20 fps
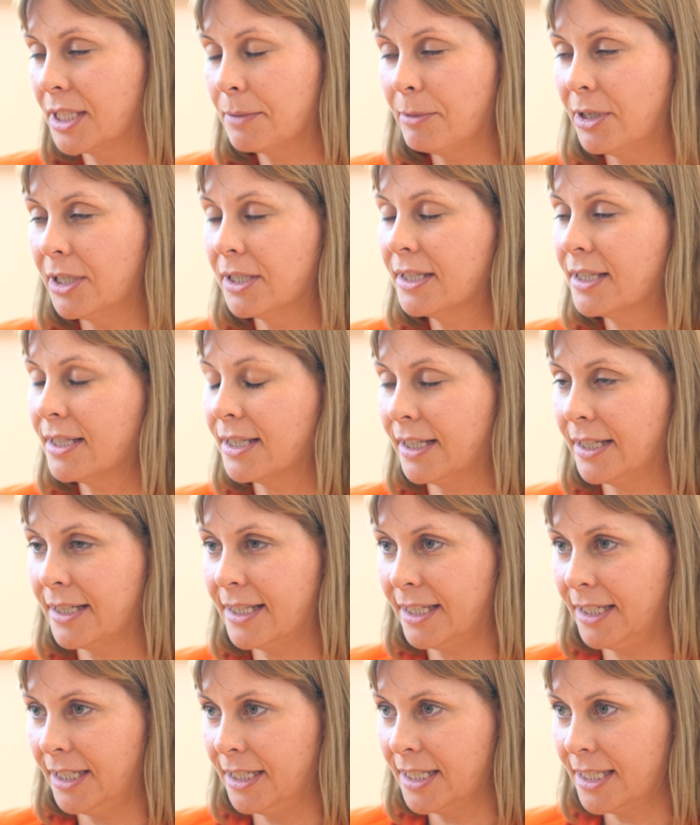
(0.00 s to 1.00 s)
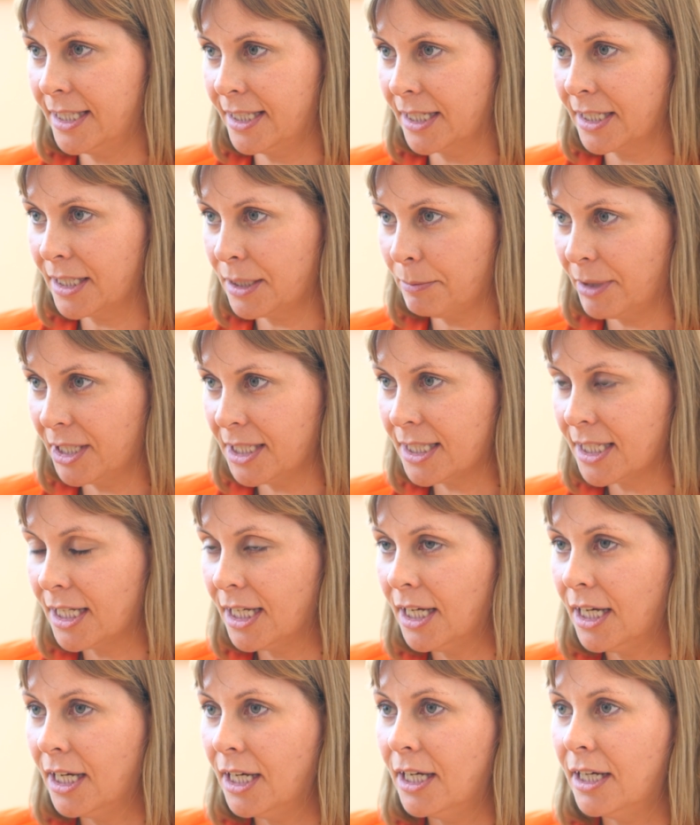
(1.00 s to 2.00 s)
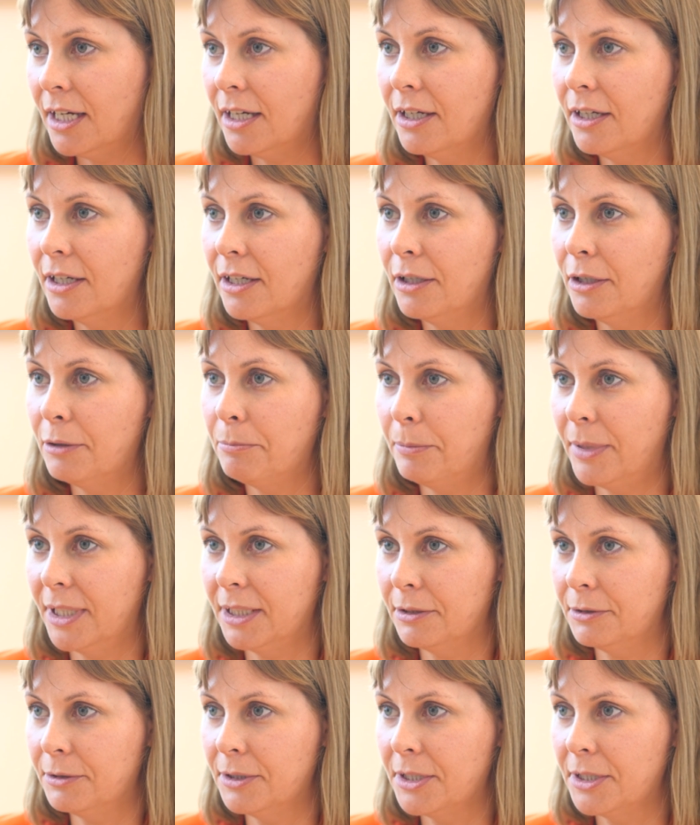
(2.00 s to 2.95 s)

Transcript: response, let's say in 6 months, but